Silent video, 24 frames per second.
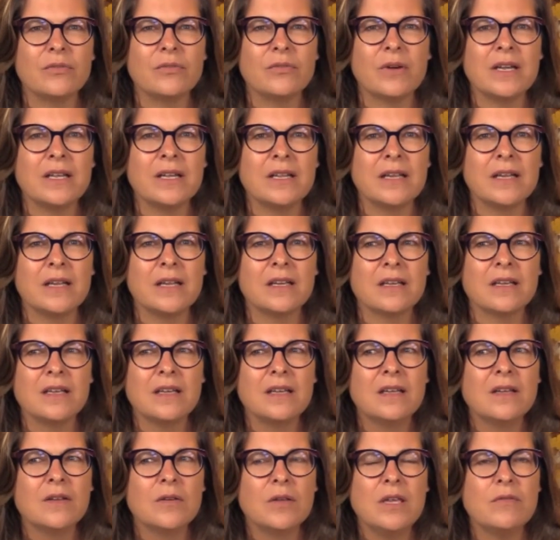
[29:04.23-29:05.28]
right? Like,
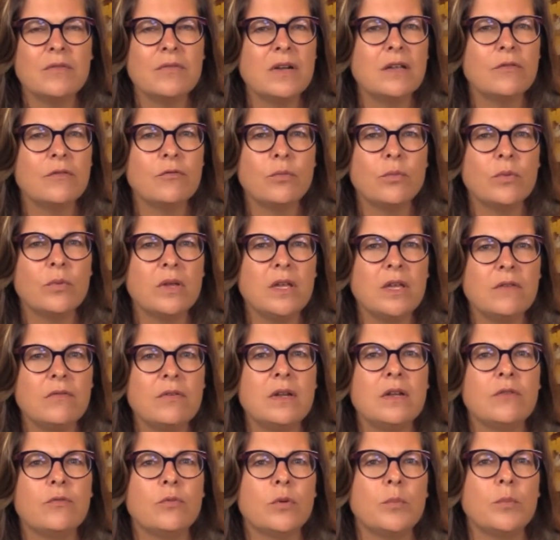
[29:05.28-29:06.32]
even
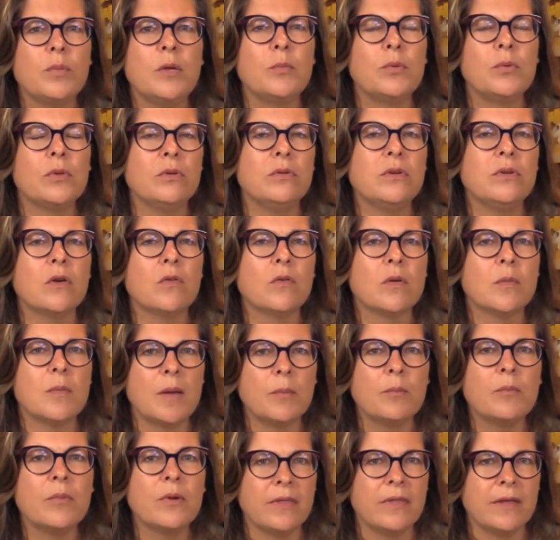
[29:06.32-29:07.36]
if we're people who don't
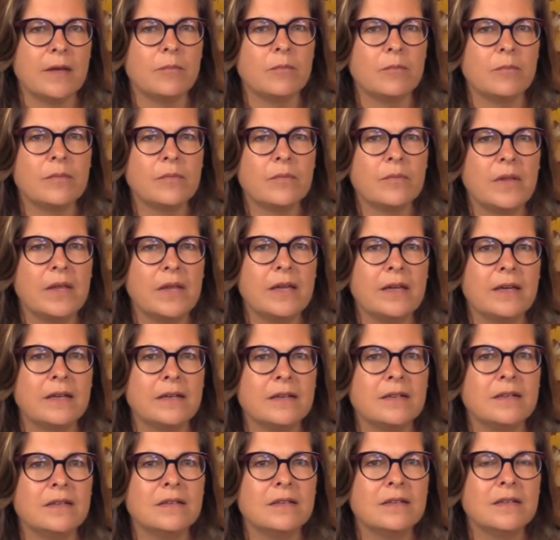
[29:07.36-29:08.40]
remember them,
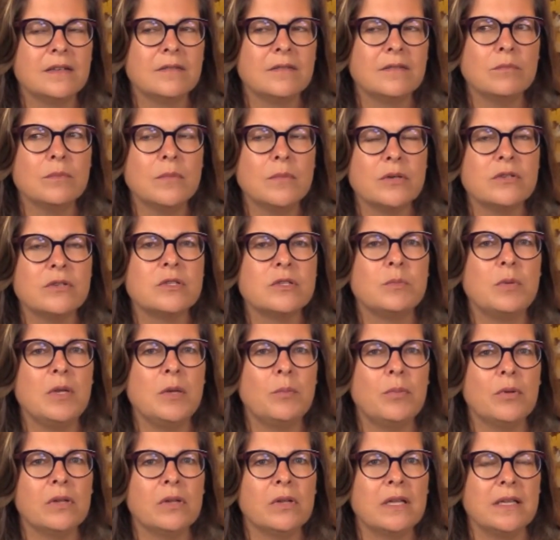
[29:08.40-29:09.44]
and most
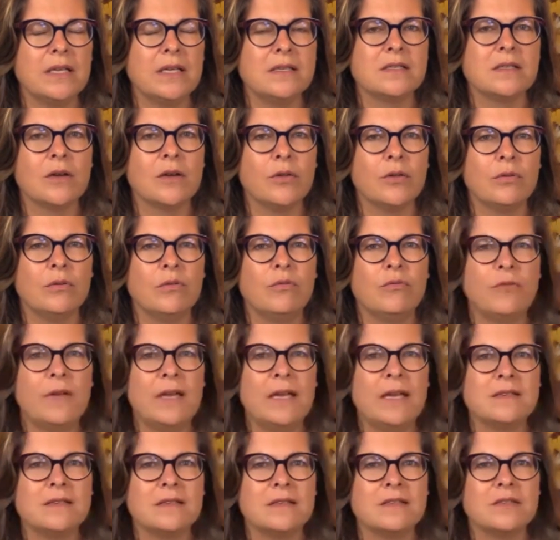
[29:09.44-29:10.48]
people at least go through
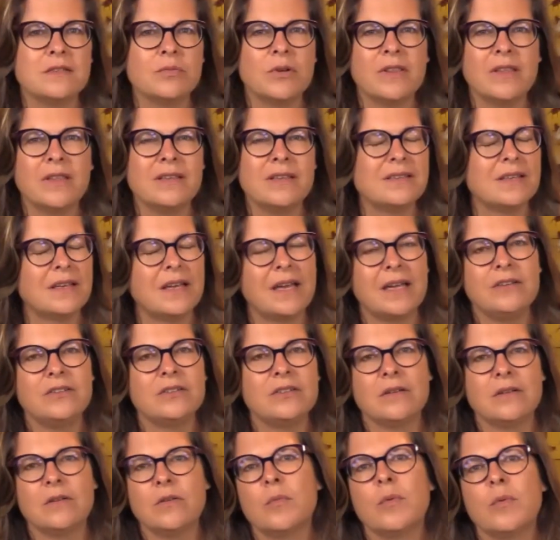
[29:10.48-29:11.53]
phases where they say, I
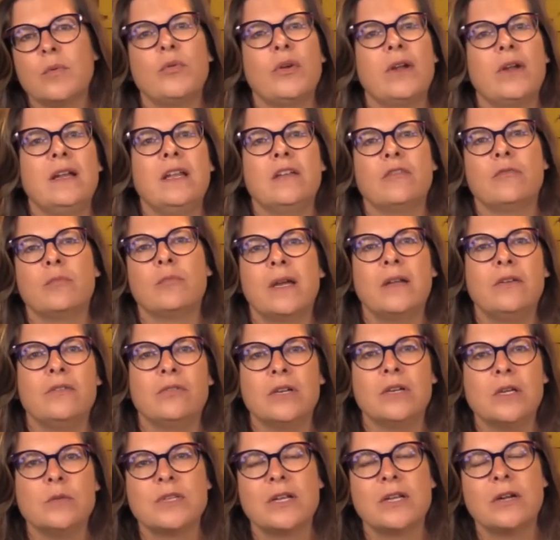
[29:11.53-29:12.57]
just don't remember any of my
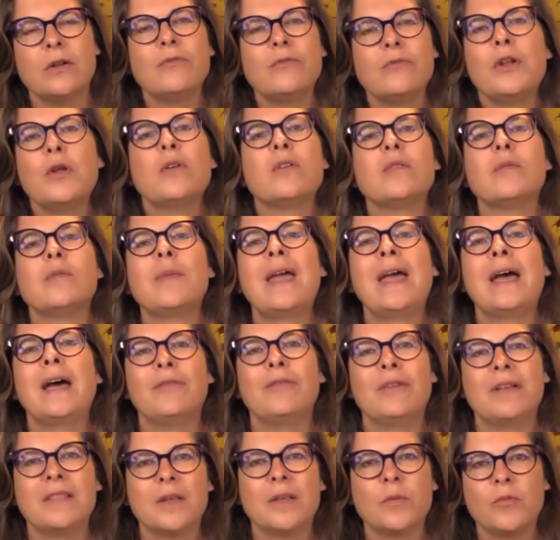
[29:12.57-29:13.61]
dreams. I don't even know I'm
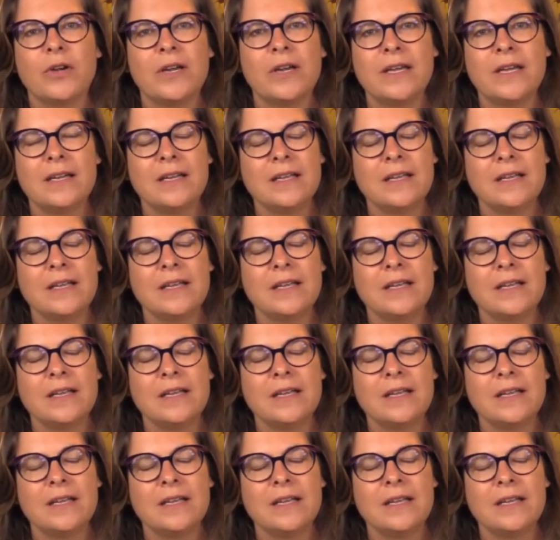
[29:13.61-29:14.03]
having them, right?